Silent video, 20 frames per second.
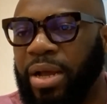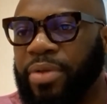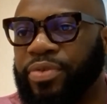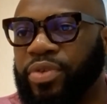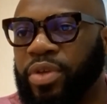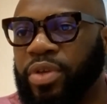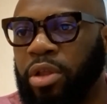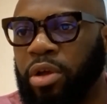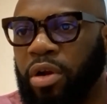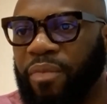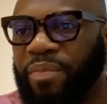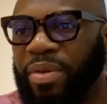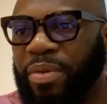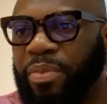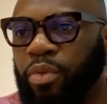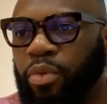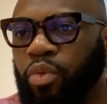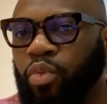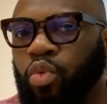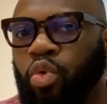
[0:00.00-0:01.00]
So a lot of
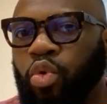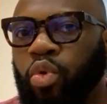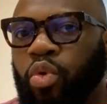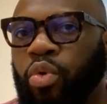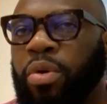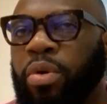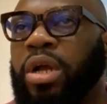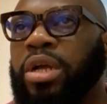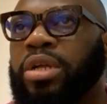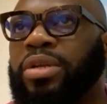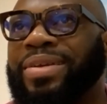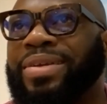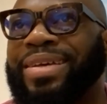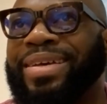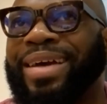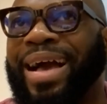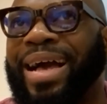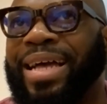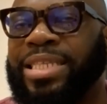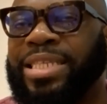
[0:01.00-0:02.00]
people who
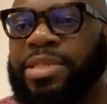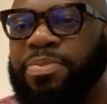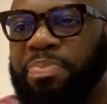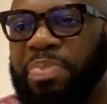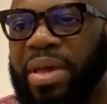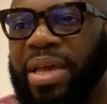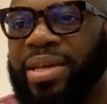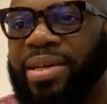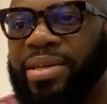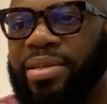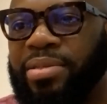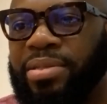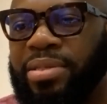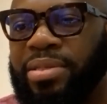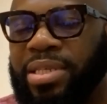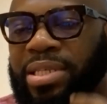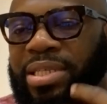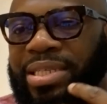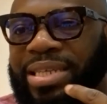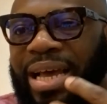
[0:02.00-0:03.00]
can't pay
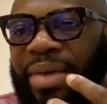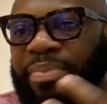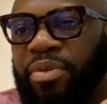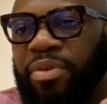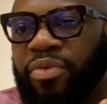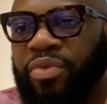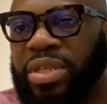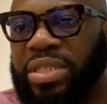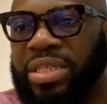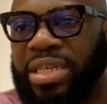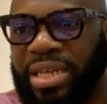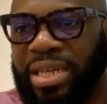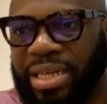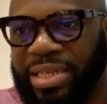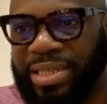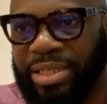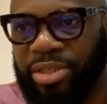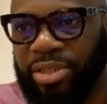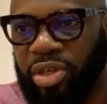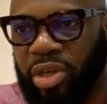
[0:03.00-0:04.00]
the type of
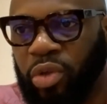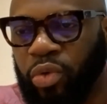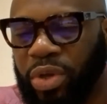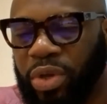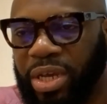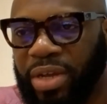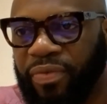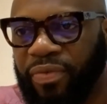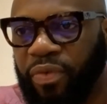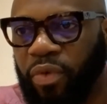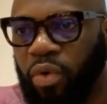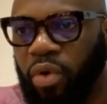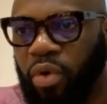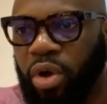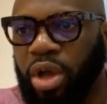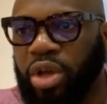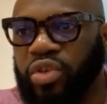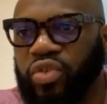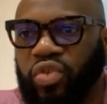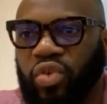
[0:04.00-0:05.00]
retainers that you're looking for.
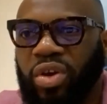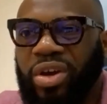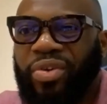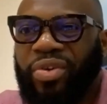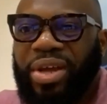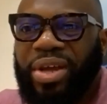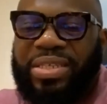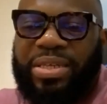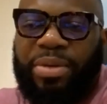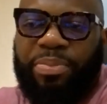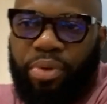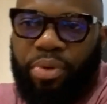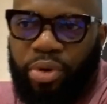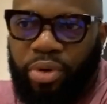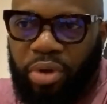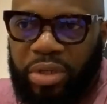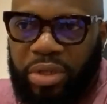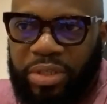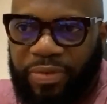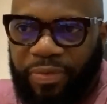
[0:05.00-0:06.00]
So create a
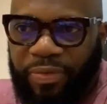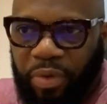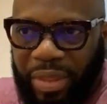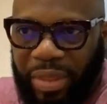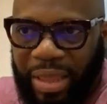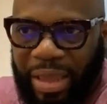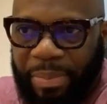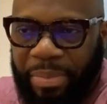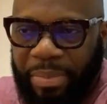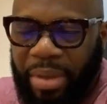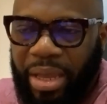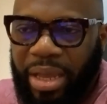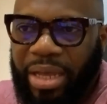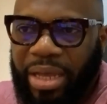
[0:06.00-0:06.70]
product for them